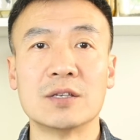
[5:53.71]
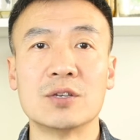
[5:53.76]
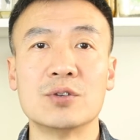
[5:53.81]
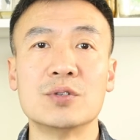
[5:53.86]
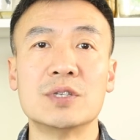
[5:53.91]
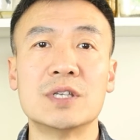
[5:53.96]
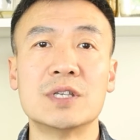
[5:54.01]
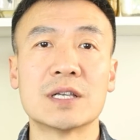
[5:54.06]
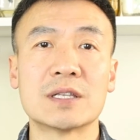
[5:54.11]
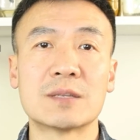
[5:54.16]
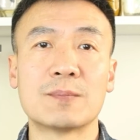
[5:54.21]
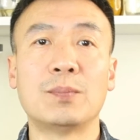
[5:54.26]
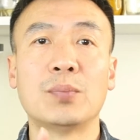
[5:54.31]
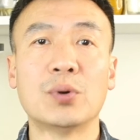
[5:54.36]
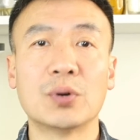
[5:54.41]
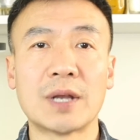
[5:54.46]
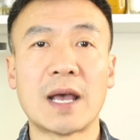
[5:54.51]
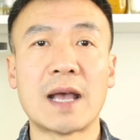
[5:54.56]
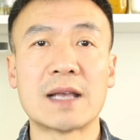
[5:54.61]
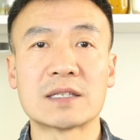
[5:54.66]
You just
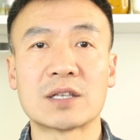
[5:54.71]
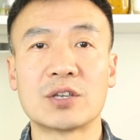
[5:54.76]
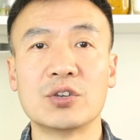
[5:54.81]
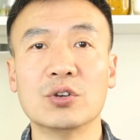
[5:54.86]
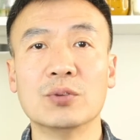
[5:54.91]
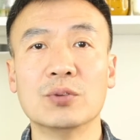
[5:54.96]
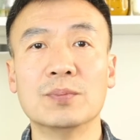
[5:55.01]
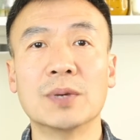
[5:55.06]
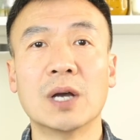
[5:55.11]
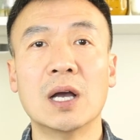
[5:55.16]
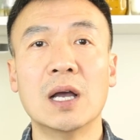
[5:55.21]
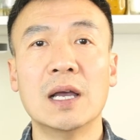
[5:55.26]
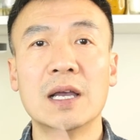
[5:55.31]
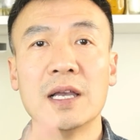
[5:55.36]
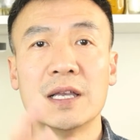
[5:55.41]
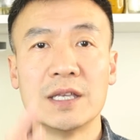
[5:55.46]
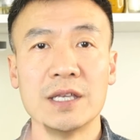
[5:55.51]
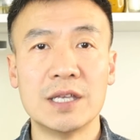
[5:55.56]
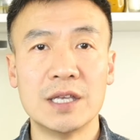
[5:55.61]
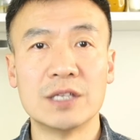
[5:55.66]
put ice cube
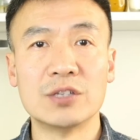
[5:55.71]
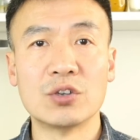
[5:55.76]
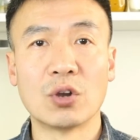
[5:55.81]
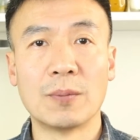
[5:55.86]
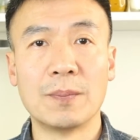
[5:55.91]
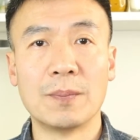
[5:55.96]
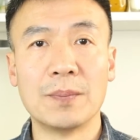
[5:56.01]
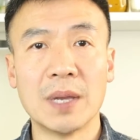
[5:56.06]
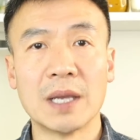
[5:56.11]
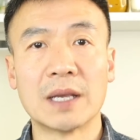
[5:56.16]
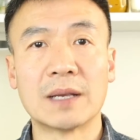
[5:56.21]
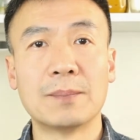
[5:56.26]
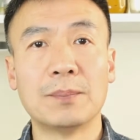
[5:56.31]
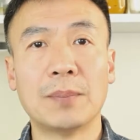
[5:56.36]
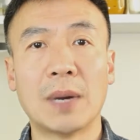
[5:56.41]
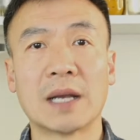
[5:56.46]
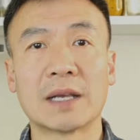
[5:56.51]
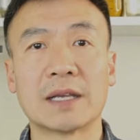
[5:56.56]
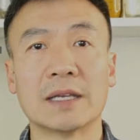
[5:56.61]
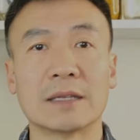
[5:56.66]
in your
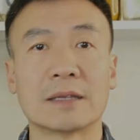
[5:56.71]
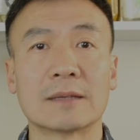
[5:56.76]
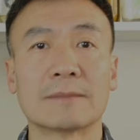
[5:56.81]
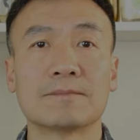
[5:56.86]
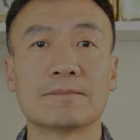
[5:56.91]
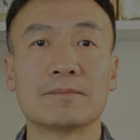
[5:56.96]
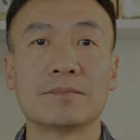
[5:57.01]
big bucket.